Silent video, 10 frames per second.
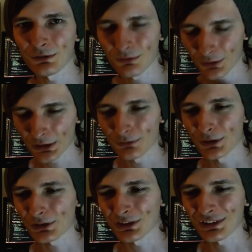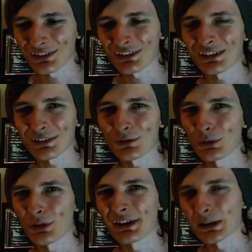fully functioning set of
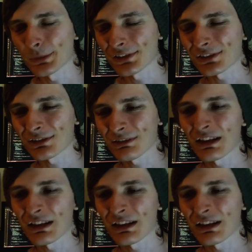UI elements,